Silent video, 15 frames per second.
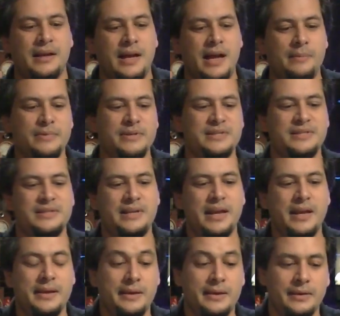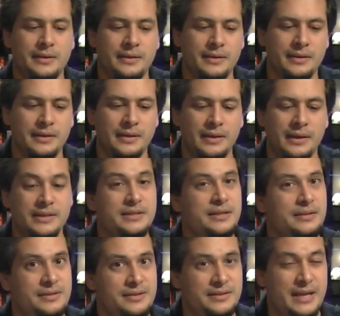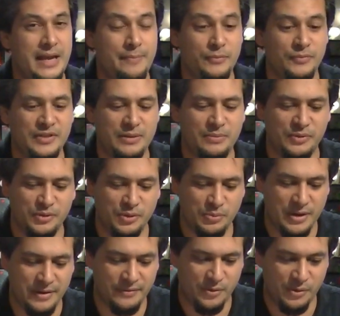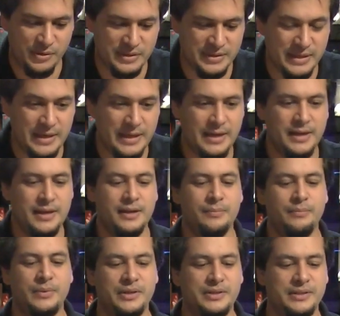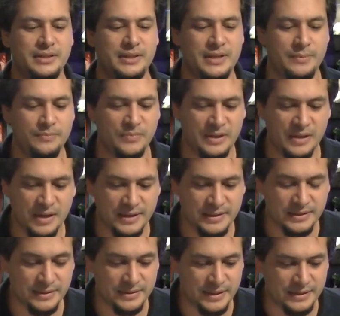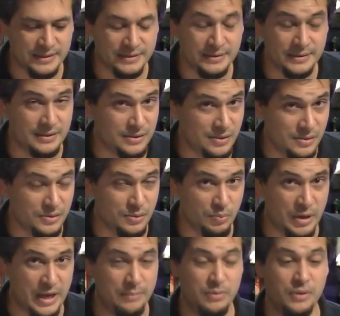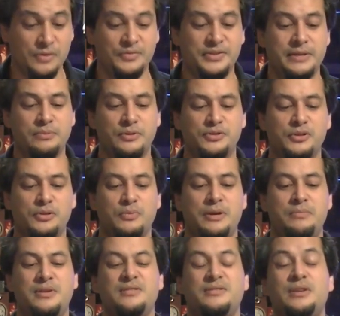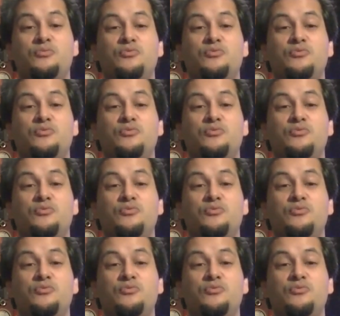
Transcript: I must say, it's not the same on Tabletopia, of course, but I'm delighted that it's also playable on Tabletopia because I